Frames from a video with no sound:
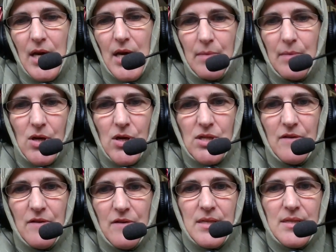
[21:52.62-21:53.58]
because
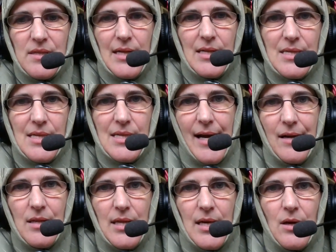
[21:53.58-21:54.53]
of the sense that
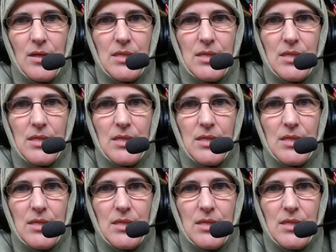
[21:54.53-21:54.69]
the